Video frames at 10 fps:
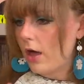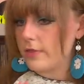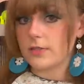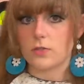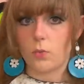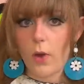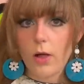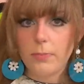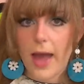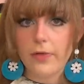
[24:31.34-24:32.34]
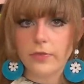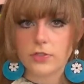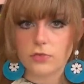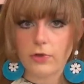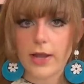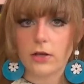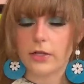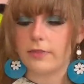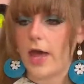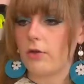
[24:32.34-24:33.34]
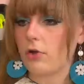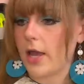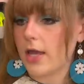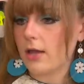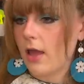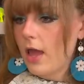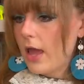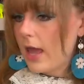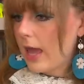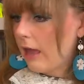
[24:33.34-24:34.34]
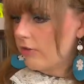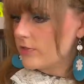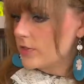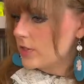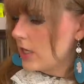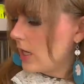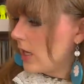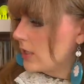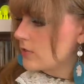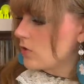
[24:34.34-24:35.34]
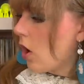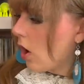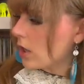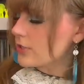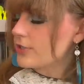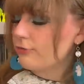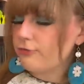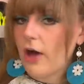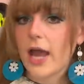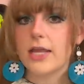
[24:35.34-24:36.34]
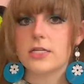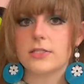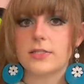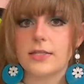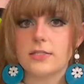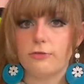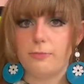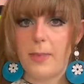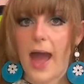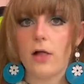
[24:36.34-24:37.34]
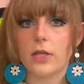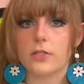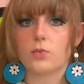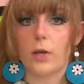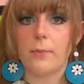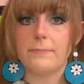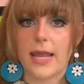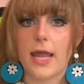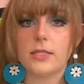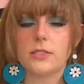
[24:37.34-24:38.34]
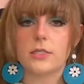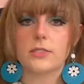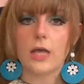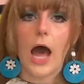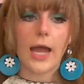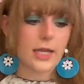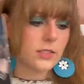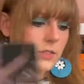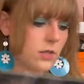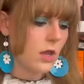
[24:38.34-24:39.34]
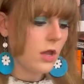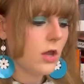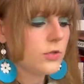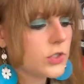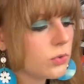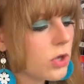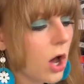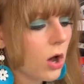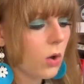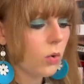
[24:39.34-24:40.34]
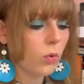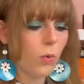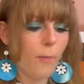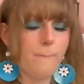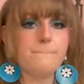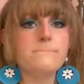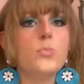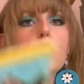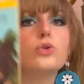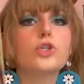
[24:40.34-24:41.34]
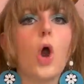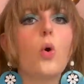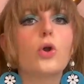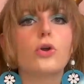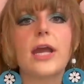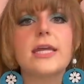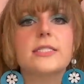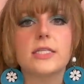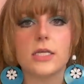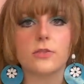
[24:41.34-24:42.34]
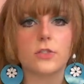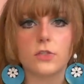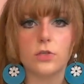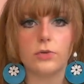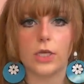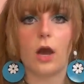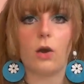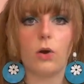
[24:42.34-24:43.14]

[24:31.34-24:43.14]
This is a well-balanced record in that, right? And it's hard to find a sense of balance when a band decides to go mucho crazy in the studio.